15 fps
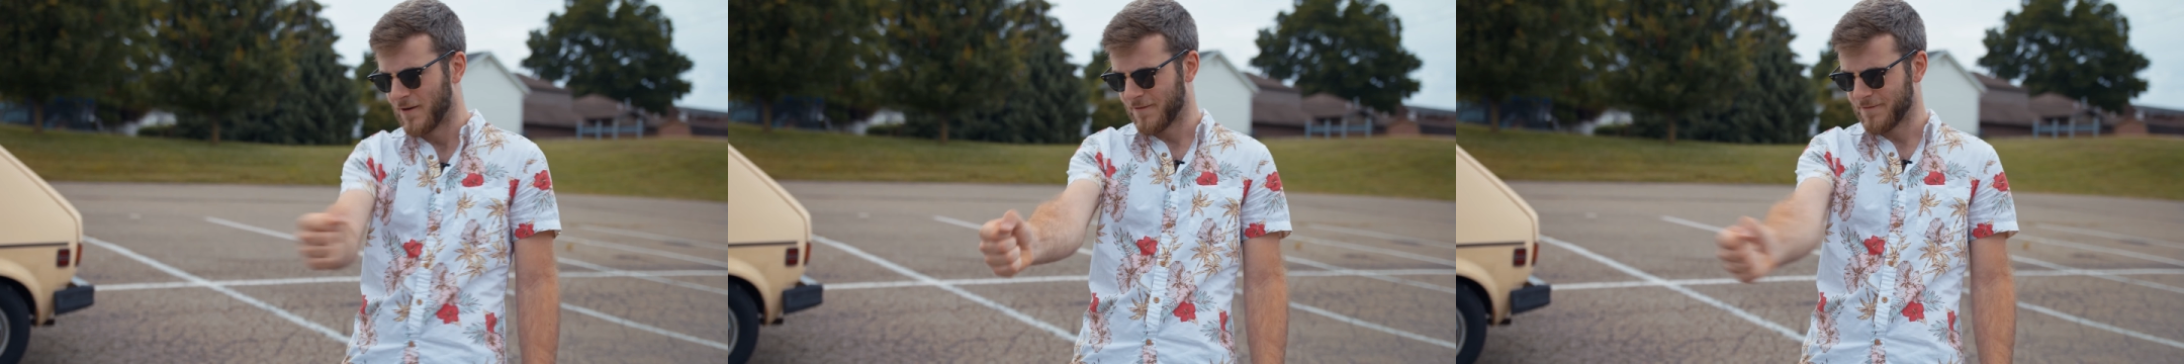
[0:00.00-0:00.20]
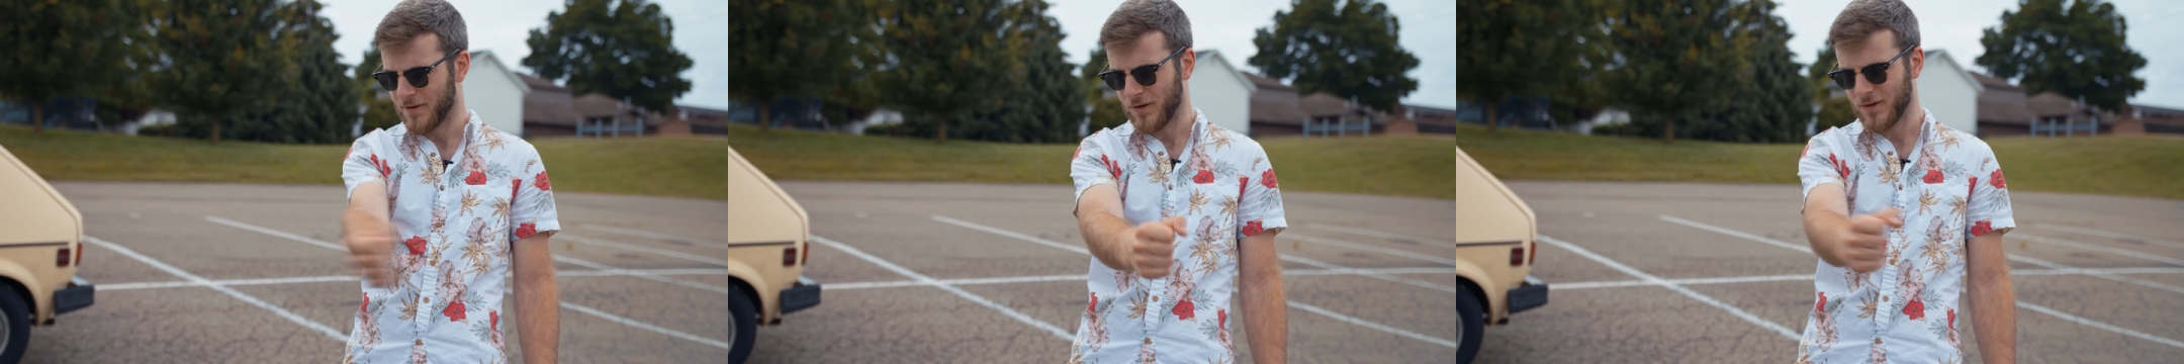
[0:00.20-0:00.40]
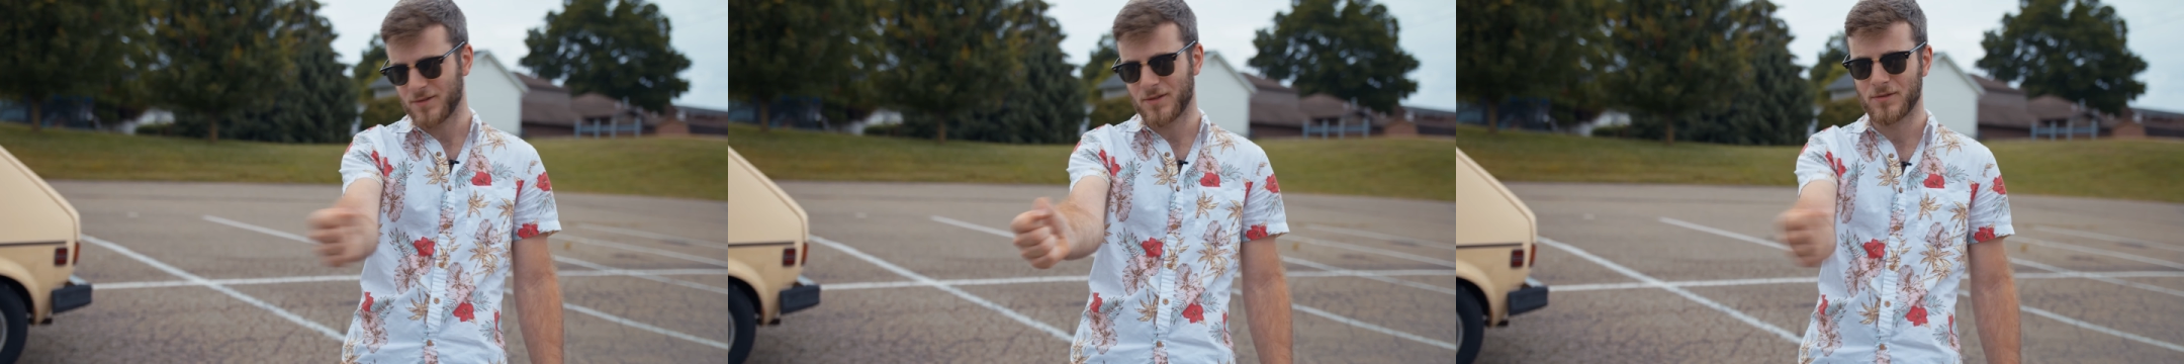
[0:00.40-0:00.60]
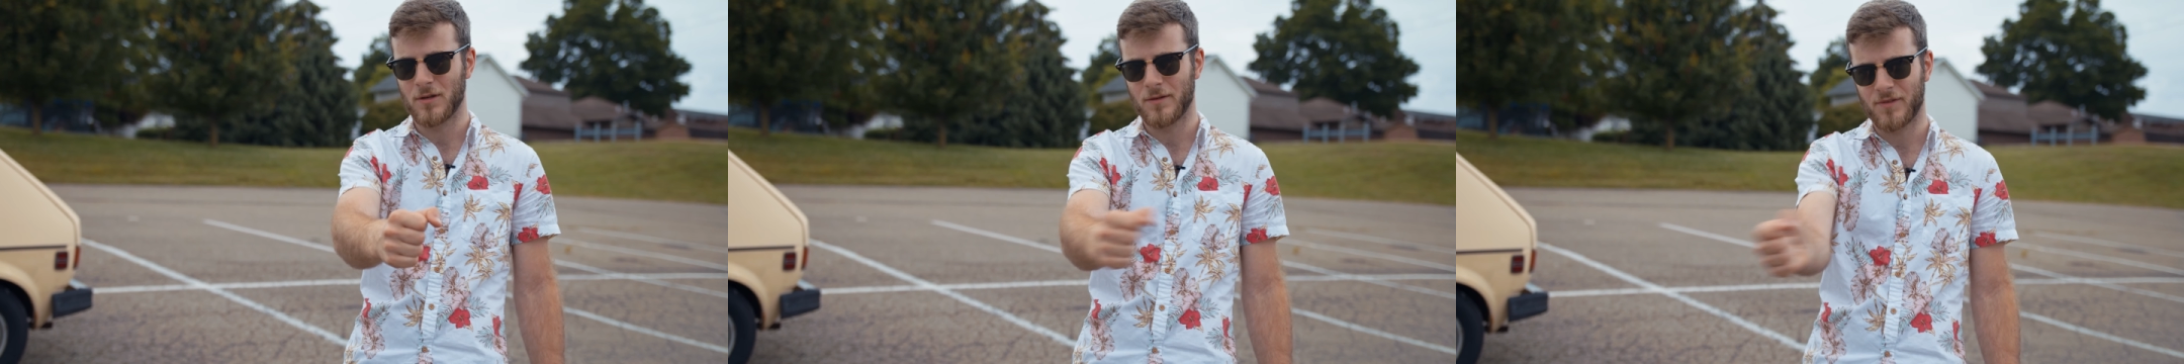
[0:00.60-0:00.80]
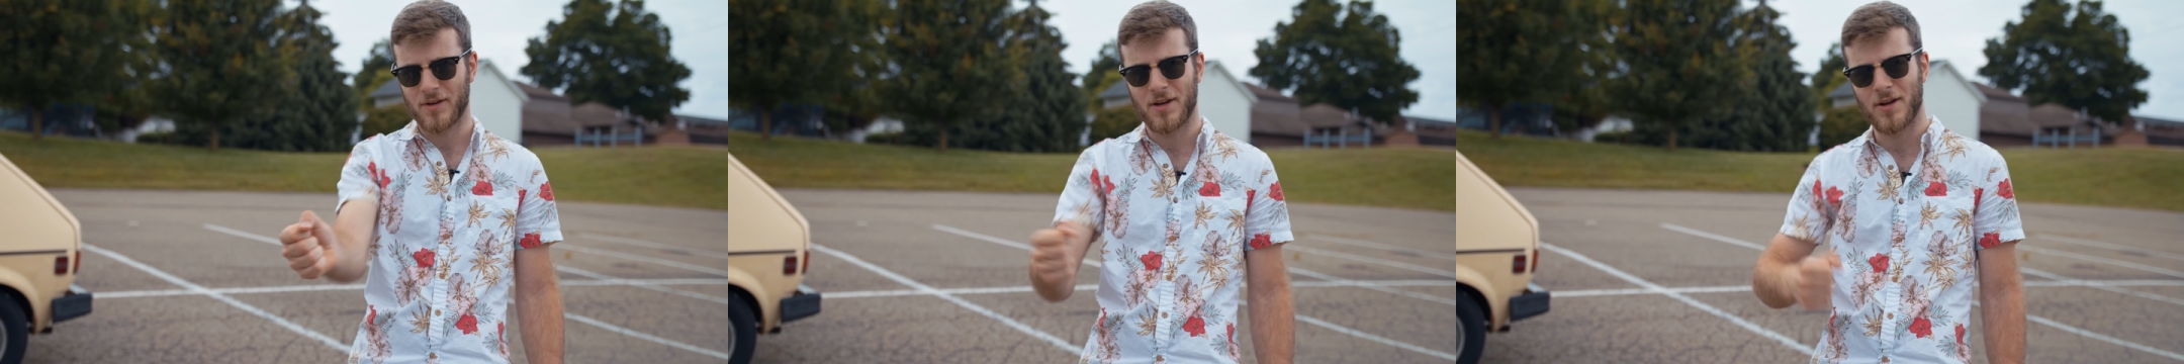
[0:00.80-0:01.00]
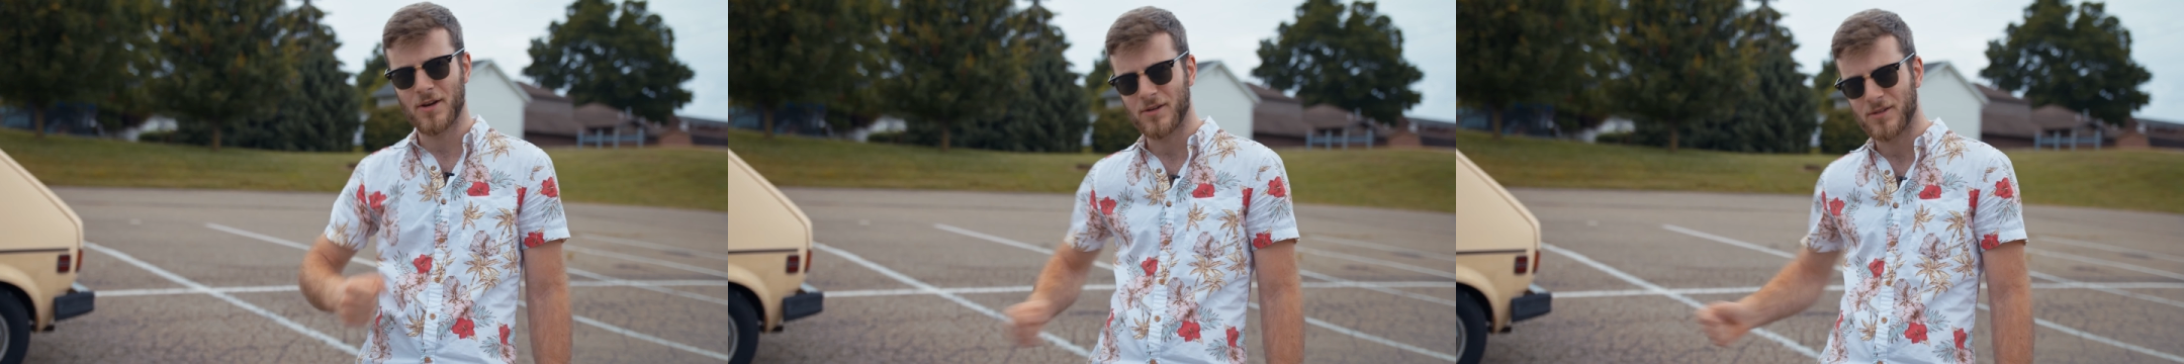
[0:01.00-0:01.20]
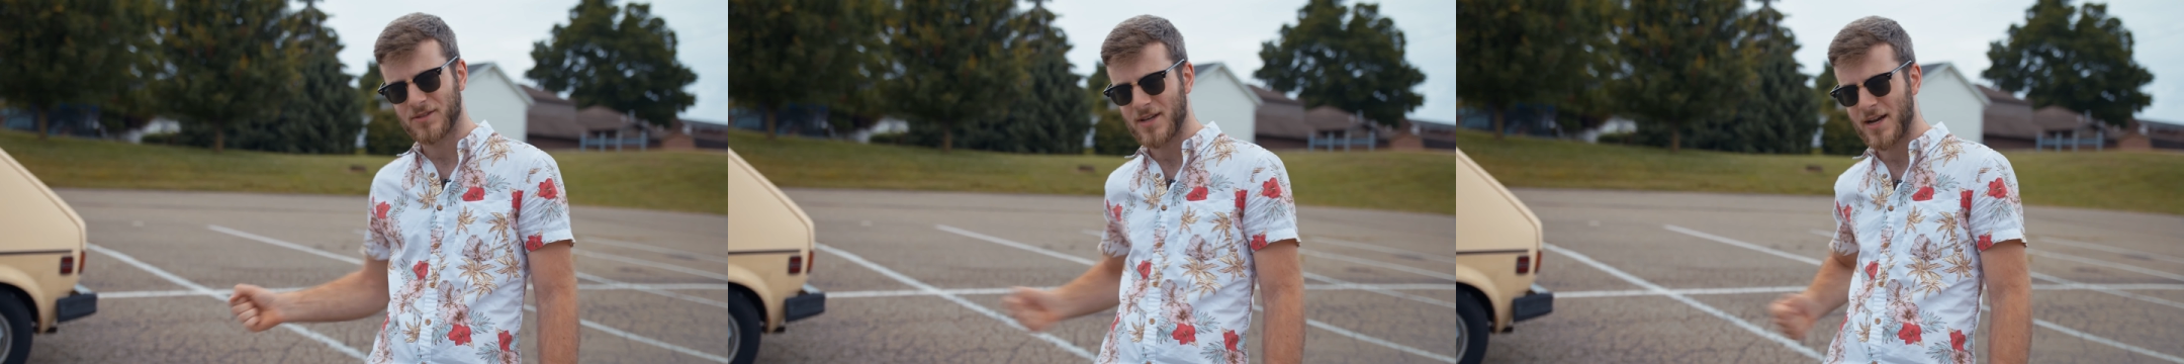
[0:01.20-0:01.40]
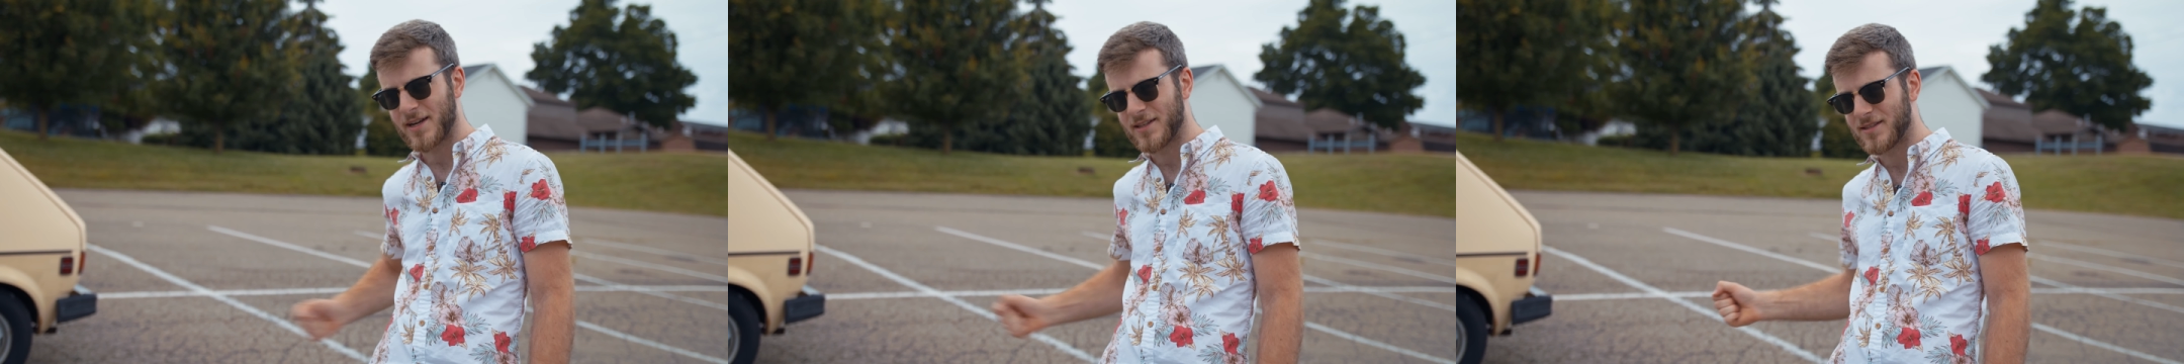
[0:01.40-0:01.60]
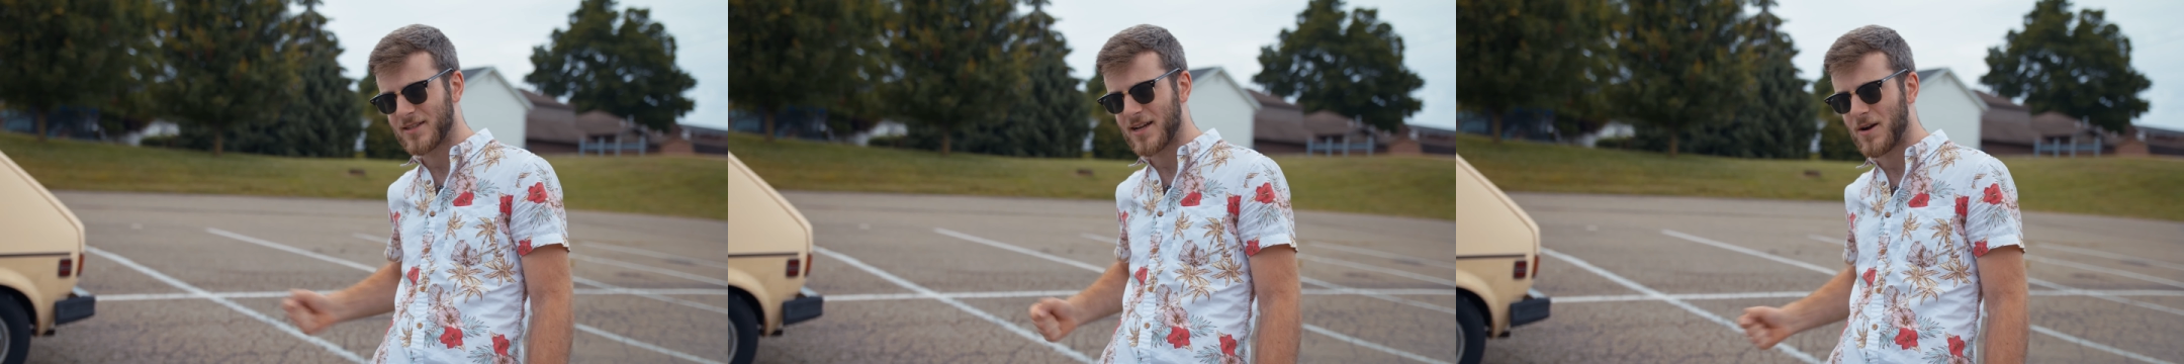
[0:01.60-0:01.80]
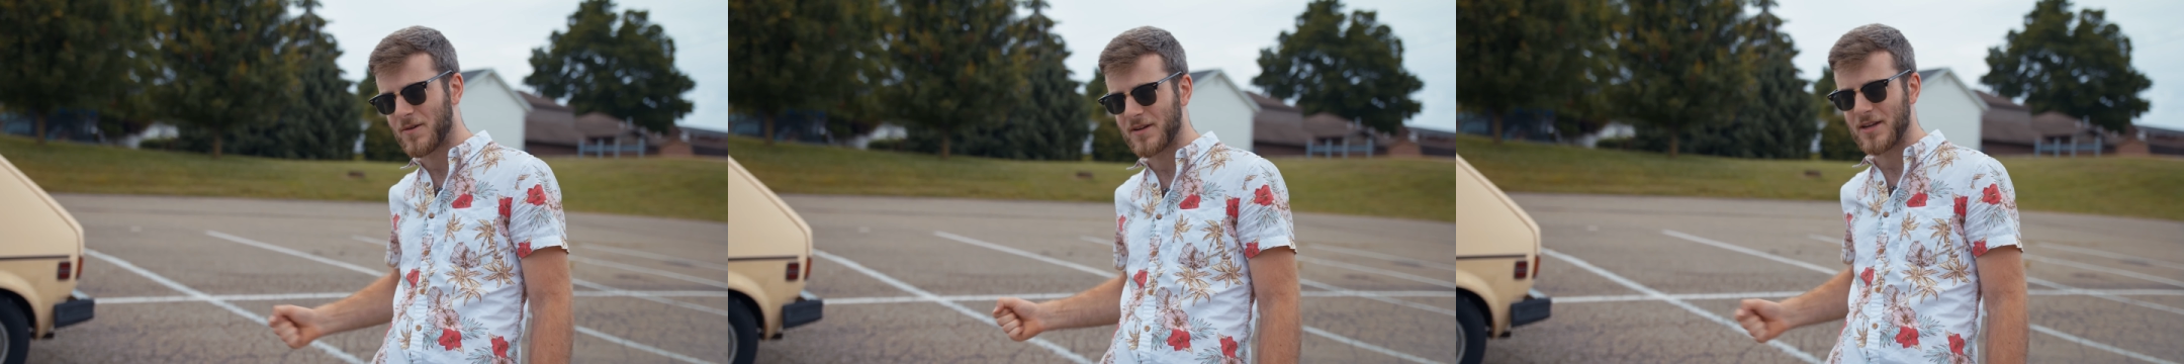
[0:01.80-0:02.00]
first is over here, second's
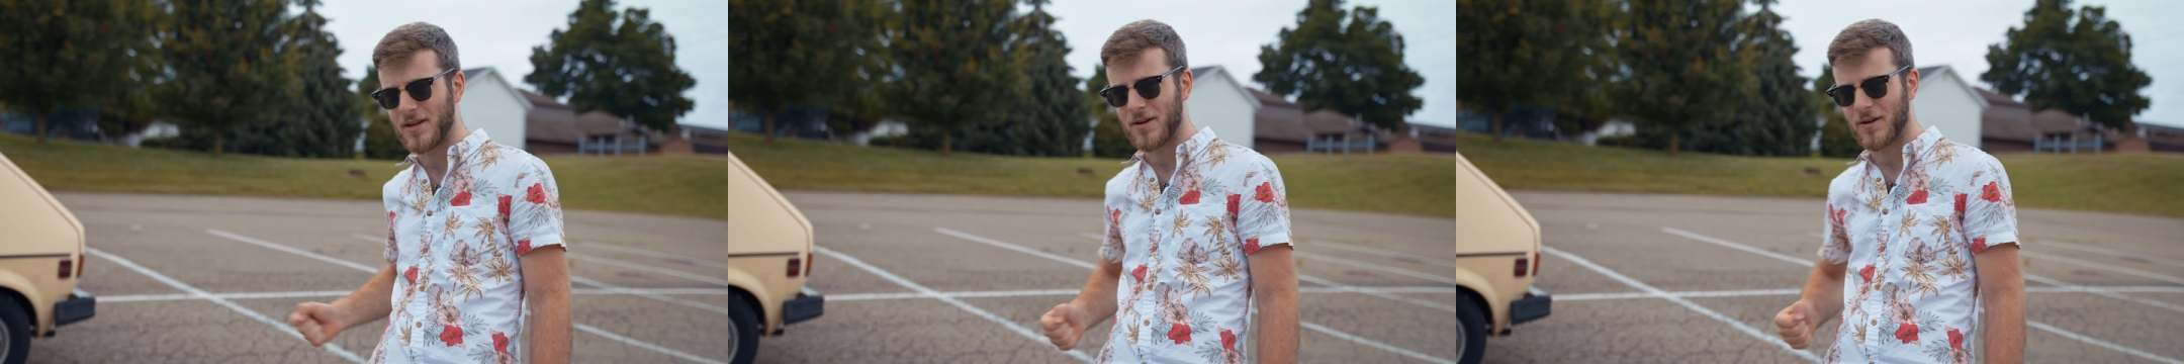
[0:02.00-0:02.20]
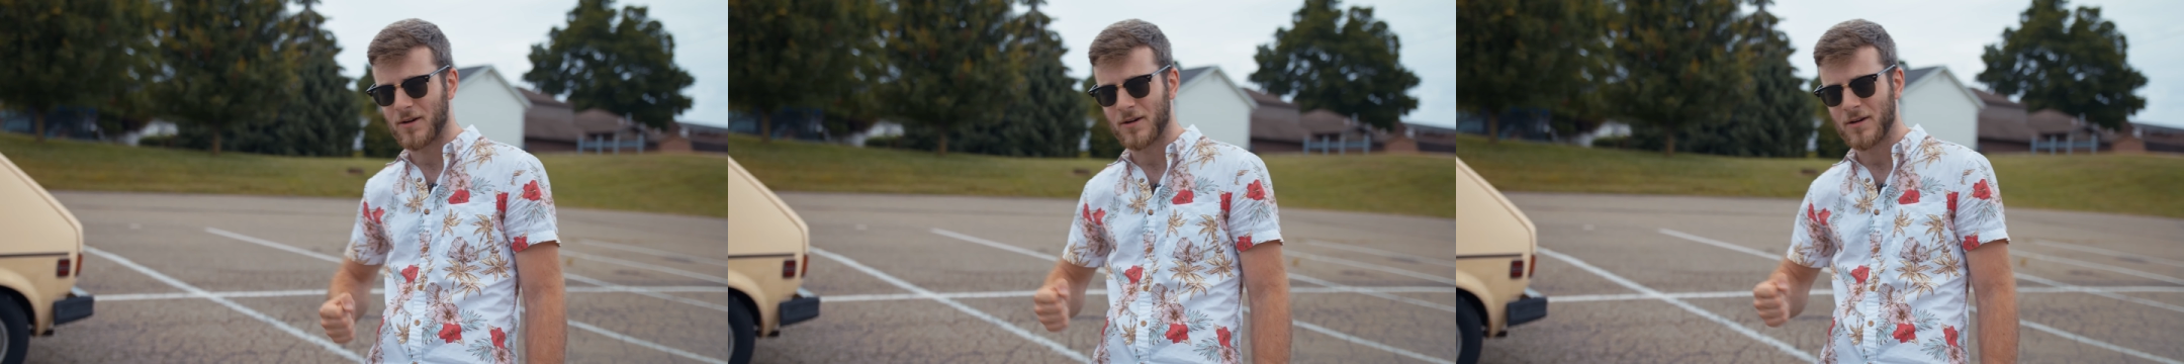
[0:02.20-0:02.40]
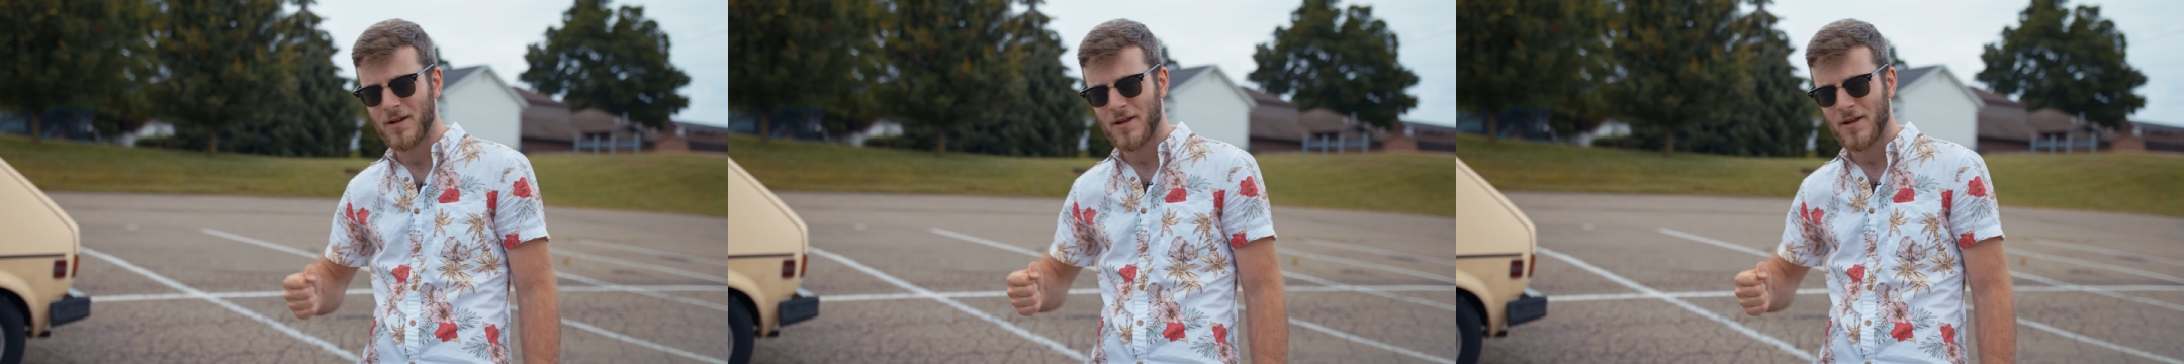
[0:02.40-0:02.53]
down here,